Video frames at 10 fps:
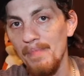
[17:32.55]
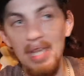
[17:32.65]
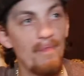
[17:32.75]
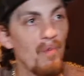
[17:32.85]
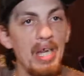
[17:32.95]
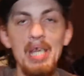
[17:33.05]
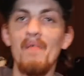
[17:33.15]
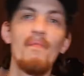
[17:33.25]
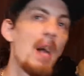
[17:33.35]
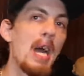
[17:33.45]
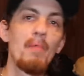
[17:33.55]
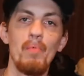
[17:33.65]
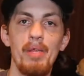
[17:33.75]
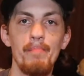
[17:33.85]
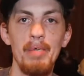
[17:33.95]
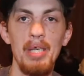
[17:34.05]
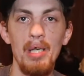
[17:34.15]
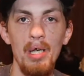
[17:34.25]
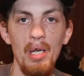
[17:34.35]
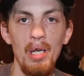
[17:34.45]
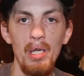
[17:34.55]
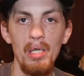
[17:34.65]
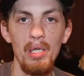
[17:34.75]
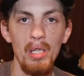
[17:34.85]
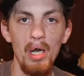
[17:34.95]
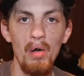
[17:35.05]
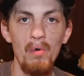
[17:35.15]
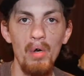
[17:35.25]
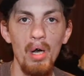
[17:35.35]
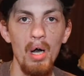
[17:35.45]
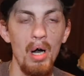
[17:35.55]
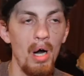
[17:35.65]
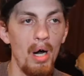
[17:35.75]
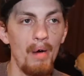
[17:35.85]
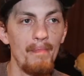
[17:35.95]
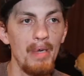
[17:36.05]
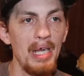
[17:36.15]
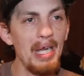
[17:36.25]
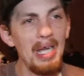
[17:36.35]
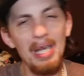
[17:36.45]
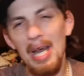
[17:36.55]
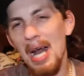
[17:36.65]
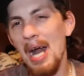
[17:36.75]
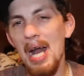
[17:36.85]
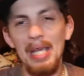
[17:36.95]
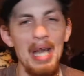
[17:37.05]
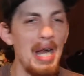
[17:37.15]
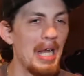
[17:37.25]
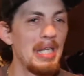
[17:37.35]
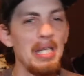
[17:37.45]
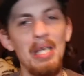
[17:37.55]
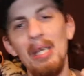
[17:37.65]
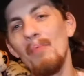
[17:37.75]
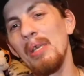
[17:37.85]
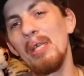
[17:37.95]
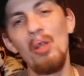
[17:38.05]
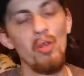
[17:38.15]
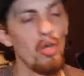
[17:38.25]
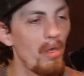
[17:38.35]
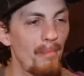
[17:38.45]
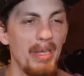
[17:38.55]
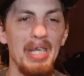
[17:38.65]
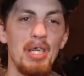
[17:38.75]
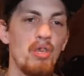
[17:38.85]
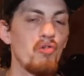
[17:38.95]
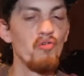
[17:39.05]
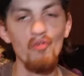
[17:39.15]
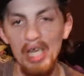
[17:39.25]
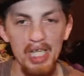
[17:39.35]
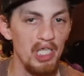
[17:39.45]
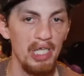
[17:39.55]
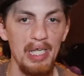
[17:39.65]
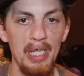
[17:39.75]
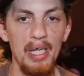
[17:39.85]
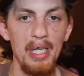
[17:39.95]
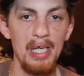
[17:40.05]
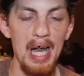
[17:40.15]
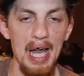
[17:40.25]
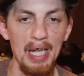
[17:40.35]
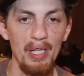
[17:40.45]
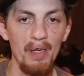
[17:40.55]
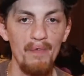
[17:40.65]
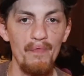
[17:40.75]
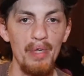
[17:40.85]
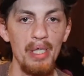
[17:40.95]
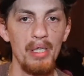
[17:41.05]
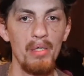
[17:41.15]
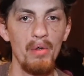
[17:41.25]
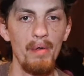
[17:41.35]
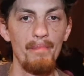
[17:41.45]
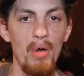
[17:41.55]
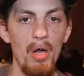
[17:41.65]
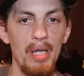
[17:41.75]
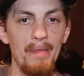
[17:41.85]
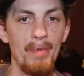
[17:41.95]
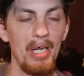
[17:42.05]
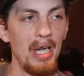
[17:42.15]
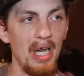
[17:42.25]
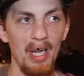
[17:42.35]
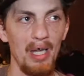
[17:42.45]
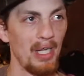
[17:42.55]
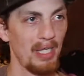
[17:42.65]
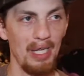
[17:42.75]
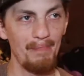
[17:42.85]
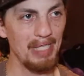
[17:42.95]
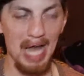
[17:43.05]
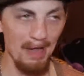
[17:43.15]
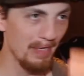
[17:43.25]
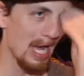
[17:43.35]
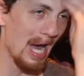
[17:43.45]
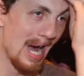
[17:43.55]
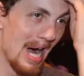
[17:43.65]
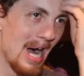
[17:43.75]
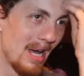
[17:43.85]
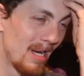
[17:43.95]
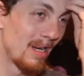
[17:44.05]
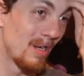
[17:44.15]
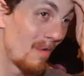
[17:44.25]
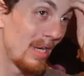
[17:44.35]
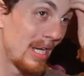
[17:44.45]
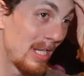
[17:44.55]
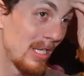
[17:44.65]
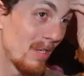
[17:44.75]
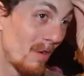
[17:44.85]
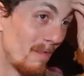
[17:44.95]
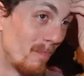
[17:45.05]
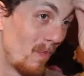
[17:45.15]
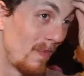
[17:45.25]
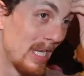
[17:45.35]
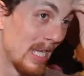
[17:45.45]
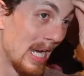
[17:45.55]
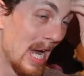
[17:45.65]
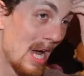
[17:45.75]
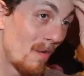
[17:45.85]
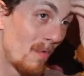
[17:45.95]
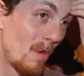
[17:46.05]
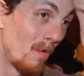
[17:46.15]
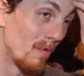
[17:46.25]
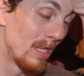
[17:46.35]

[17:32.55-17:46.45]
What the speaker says: Different is fine with me. You know? It was a little bit cringy, kind of, in certain parts. But sometimes, going into certain movies, like, I don't know.